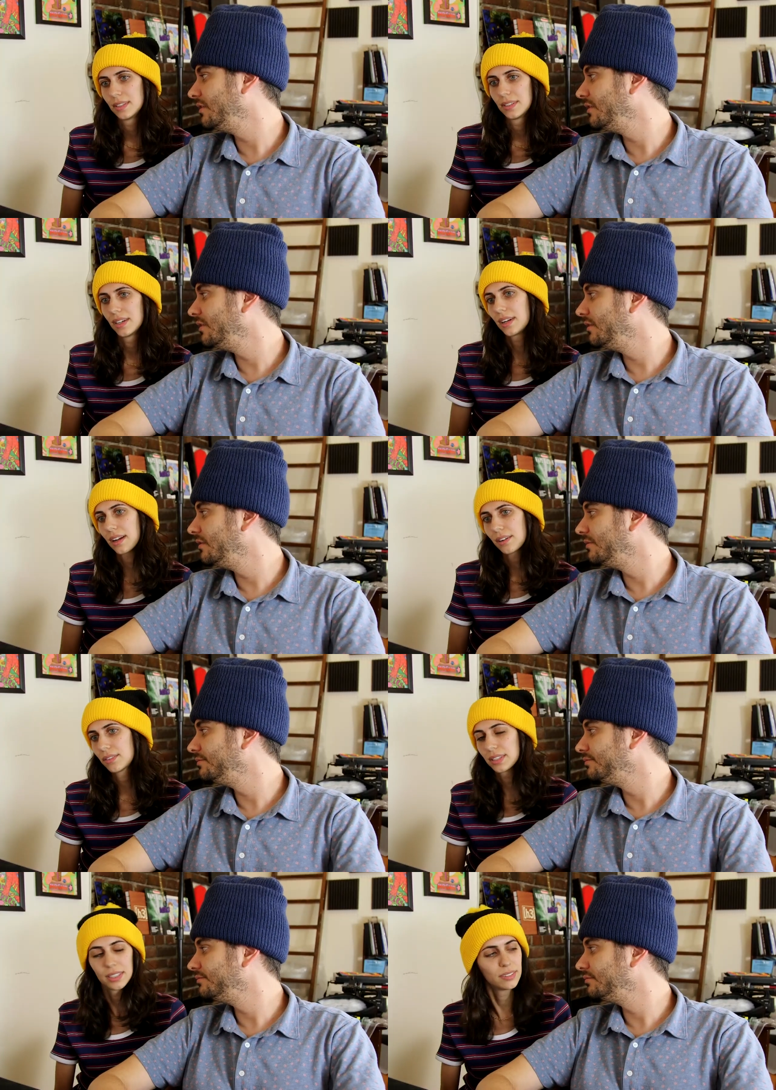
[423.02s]
Speaker 1: They gotta
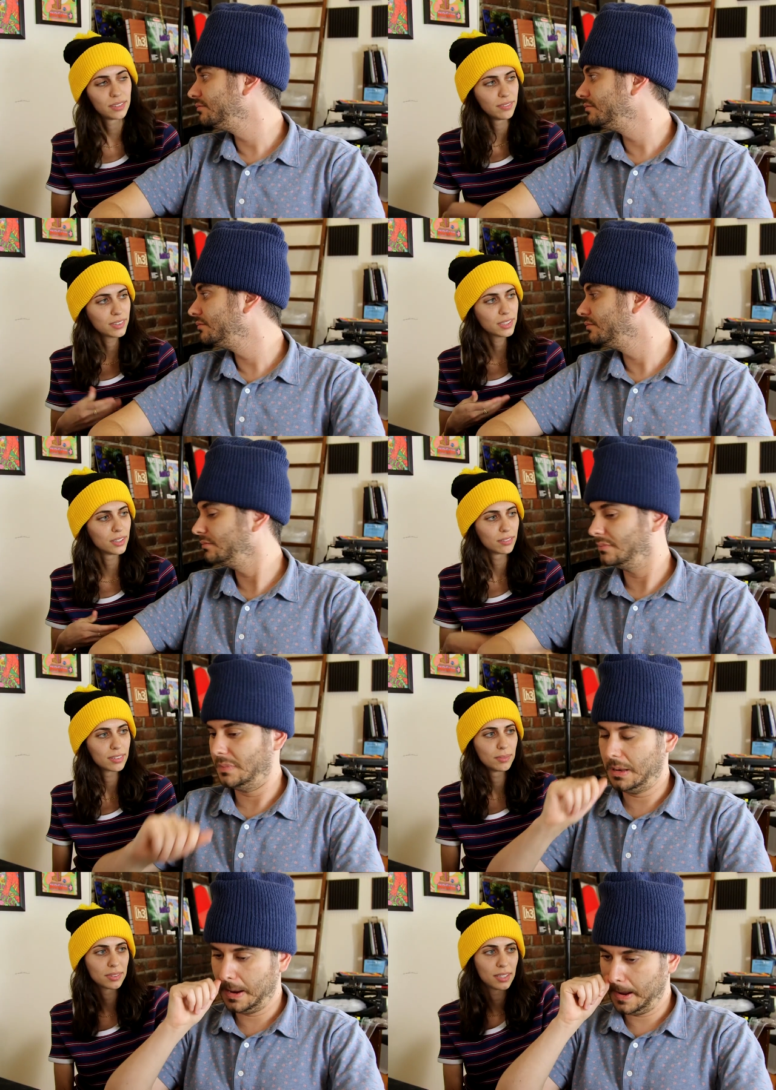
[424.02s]
release a video of
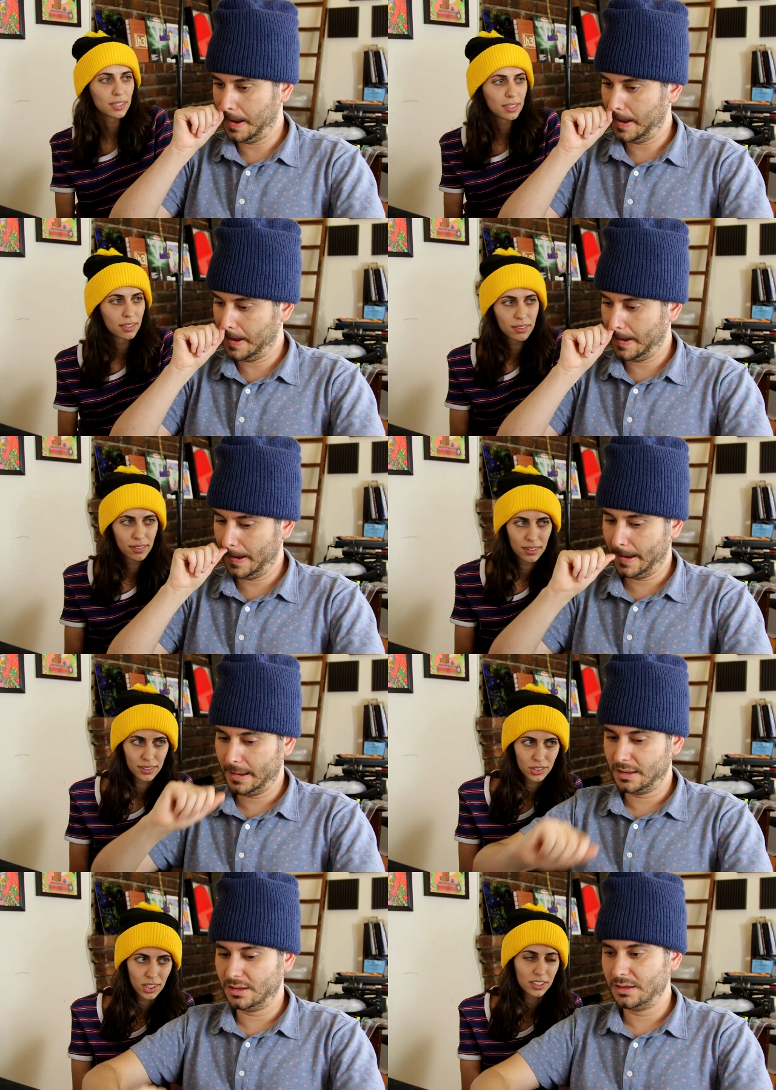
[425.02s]
them saying that to the
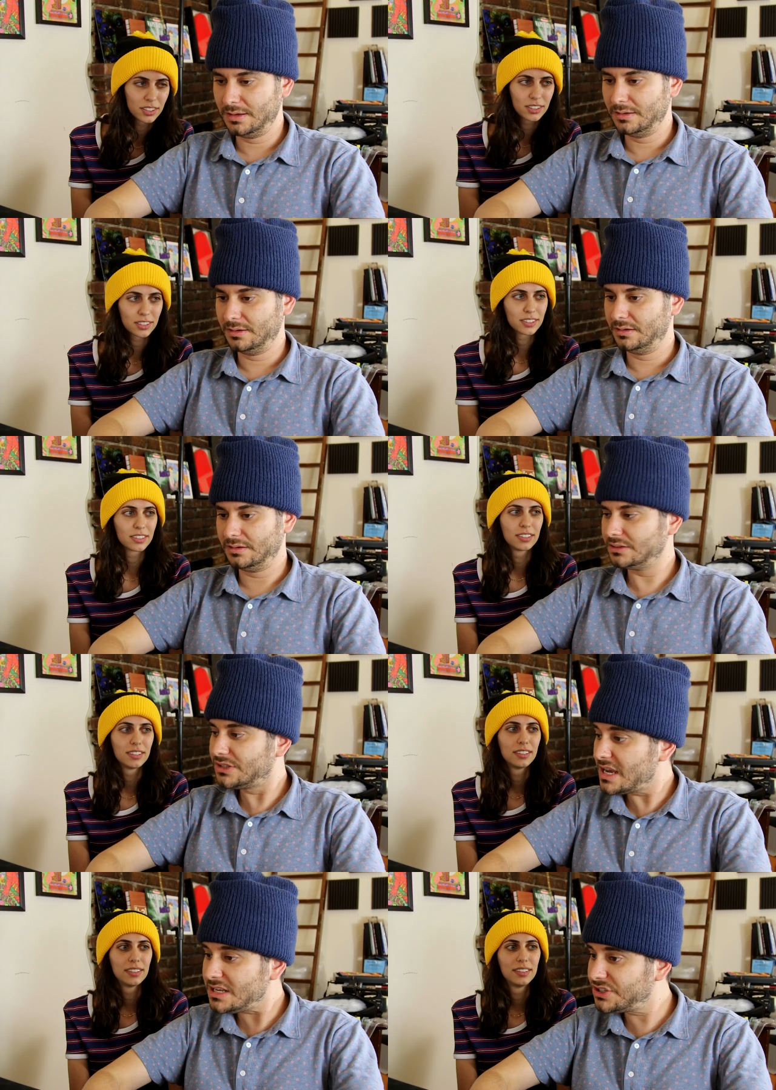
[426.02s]
judge.
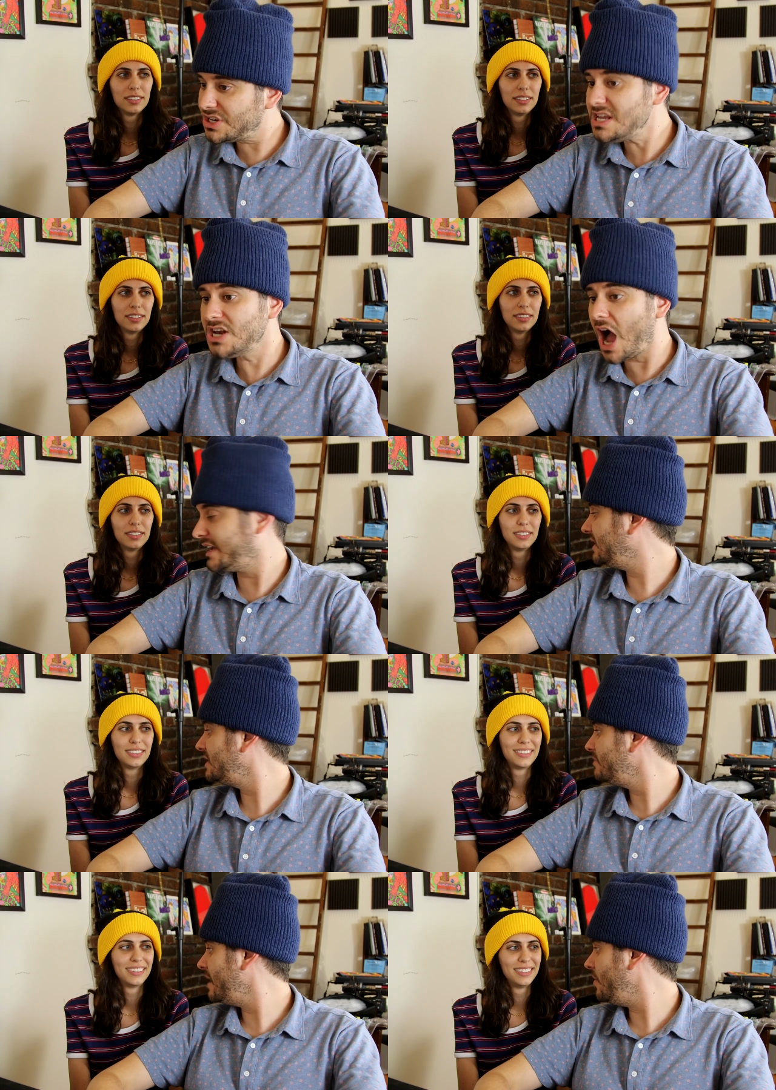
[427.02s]
Speaker 2: Did he did he not get
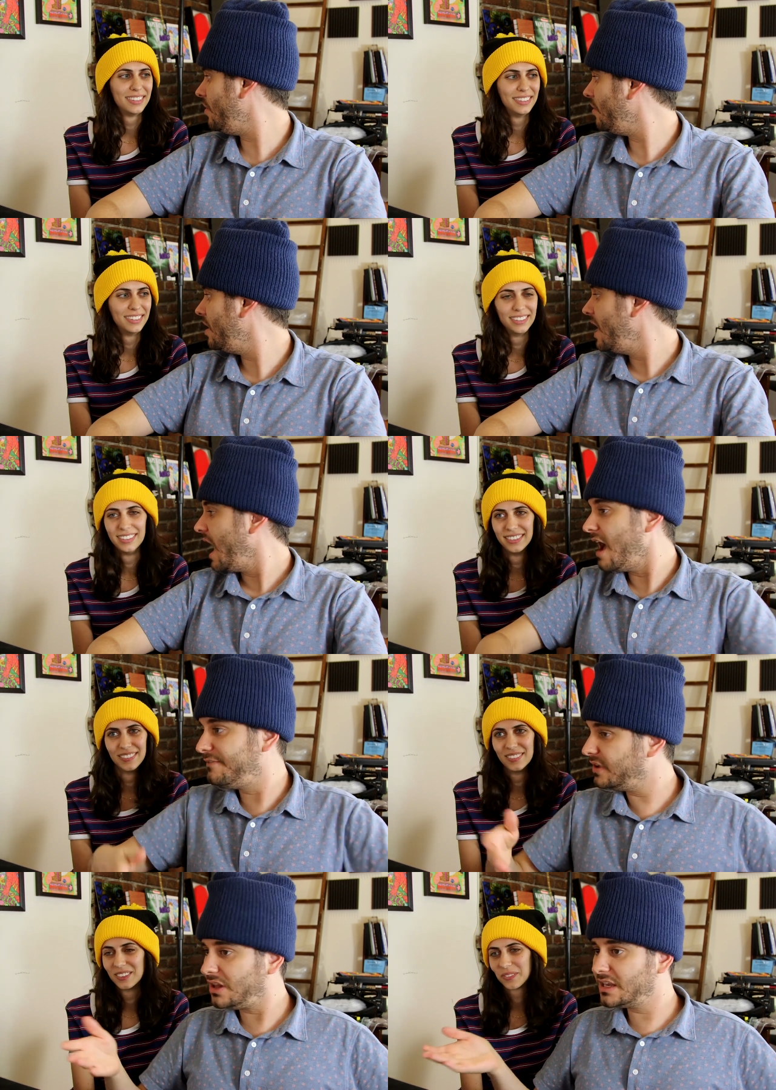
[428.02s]
the memo? I
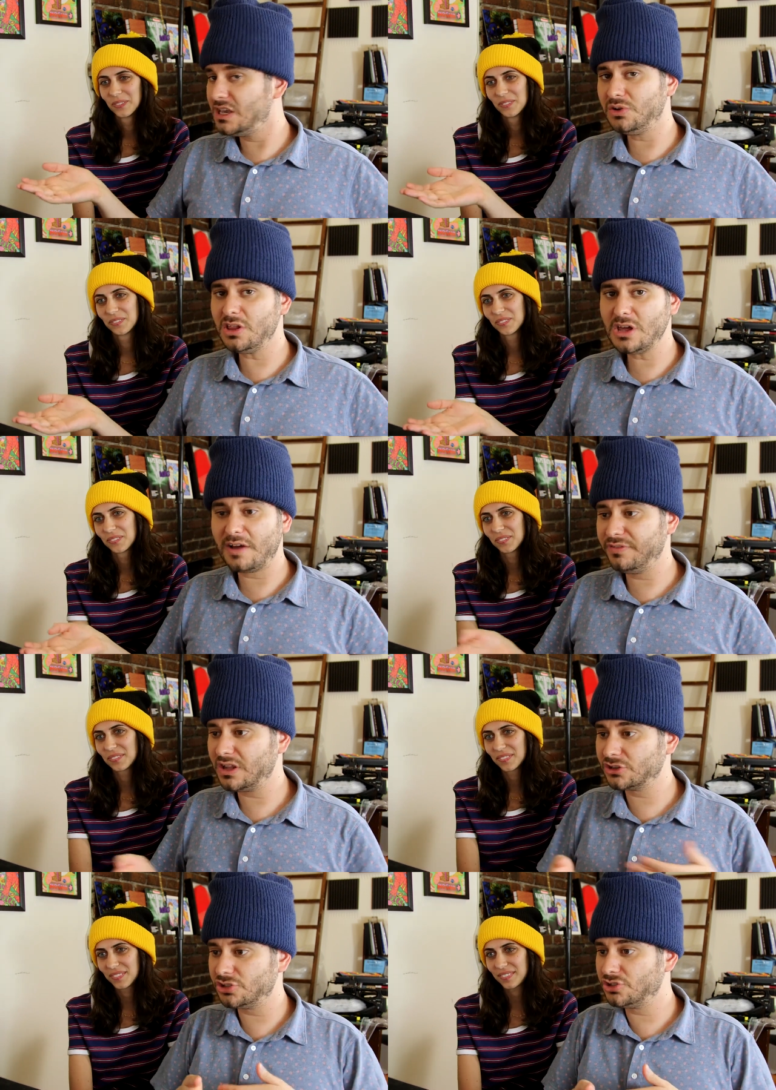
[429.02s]
feel like he. I feel
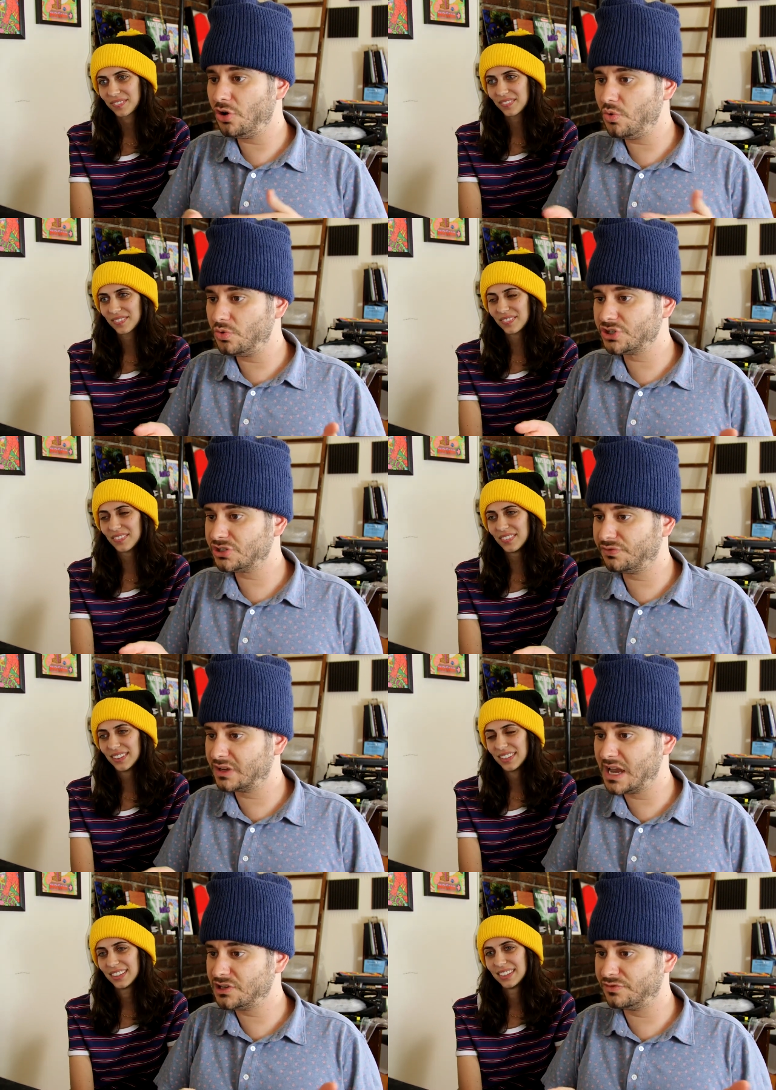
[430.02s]
like there's no
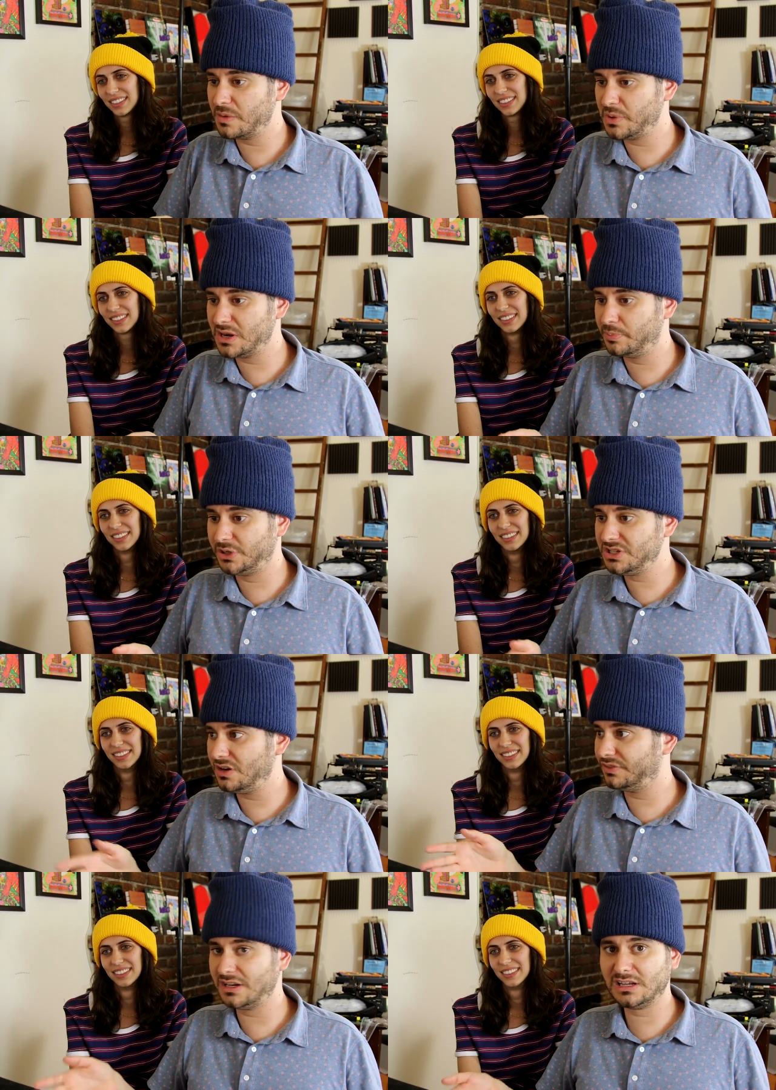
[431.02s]
justification for them being in prison
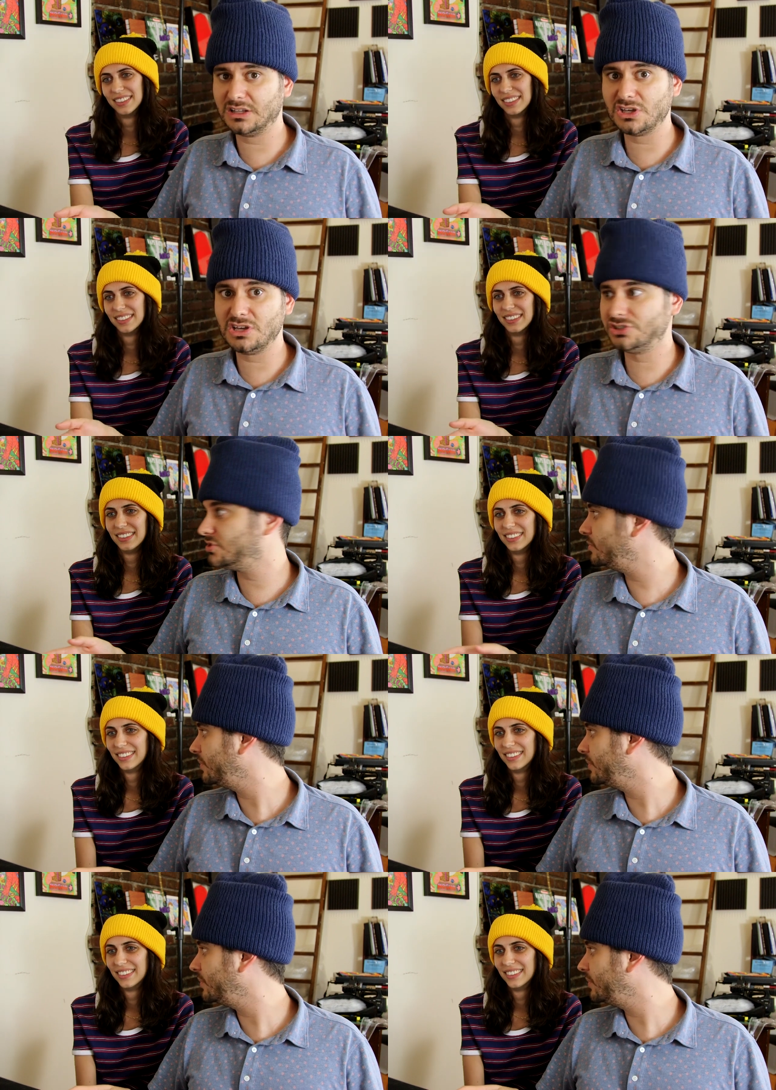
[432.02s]
if they didn't get the. It's just